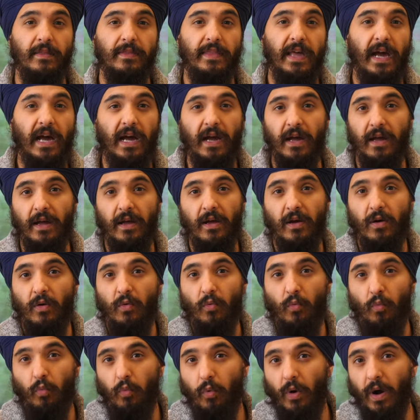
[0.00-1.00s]
That
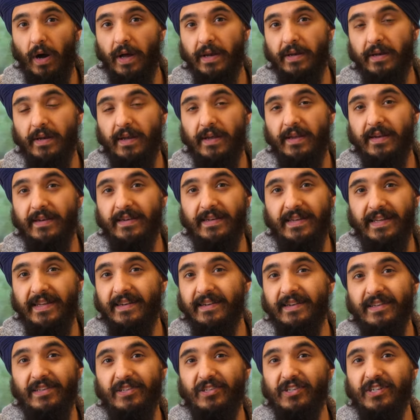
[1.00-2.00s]
one
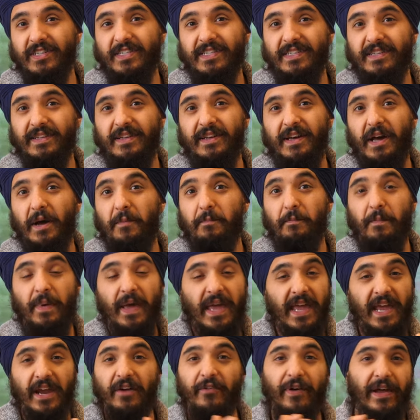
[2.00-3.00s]
didn't just
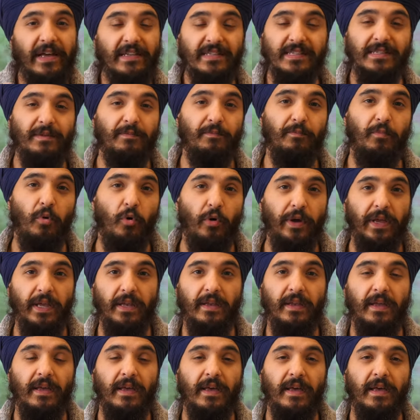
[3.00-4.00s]
appear at some point,